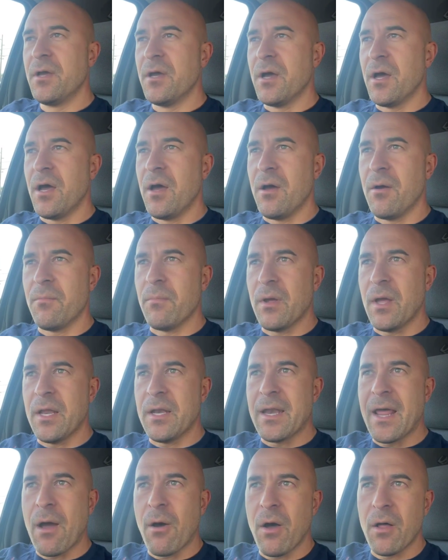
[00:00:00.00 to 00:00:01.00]
And
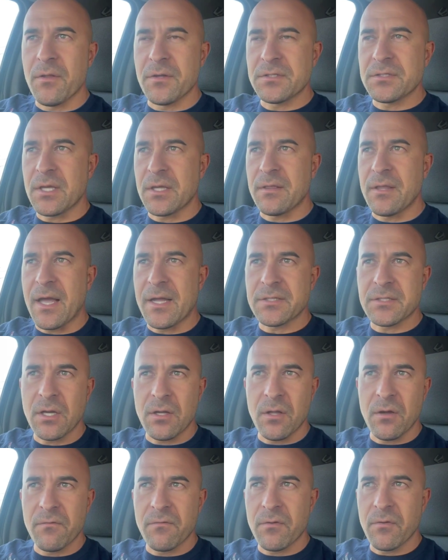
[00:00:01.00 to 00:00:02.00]
now all of a sudden that's
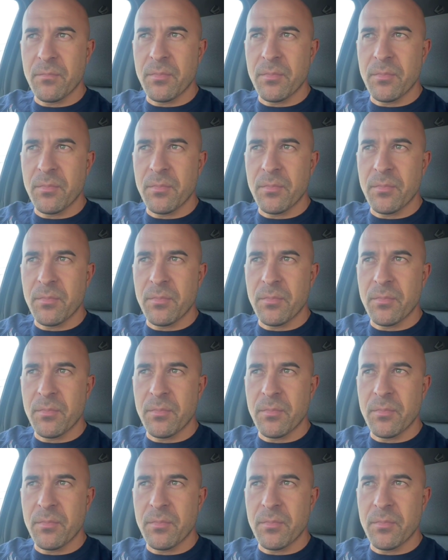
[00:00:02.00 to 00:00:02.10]
all over the